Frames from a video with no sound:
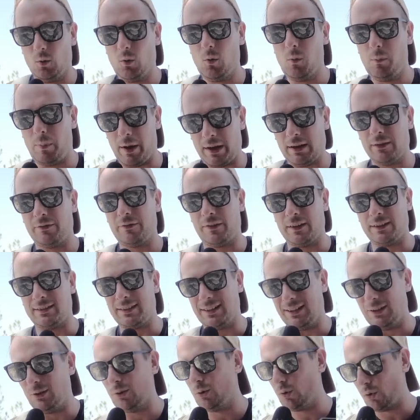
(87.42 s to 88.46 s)
all
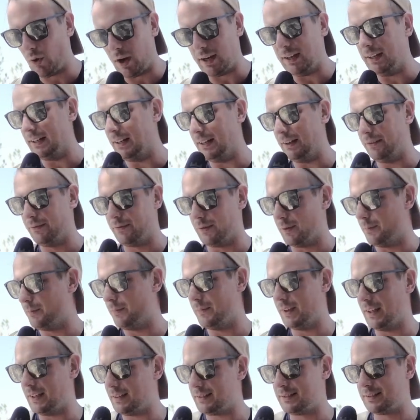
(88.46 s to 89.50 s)
benefiting greatly from
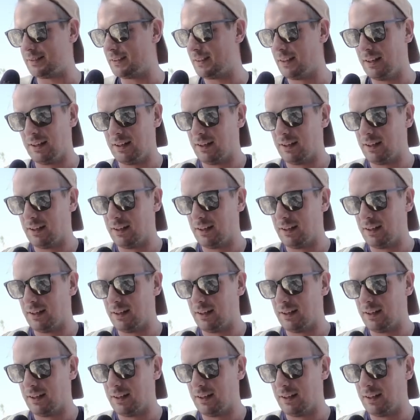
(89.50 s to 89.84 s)
this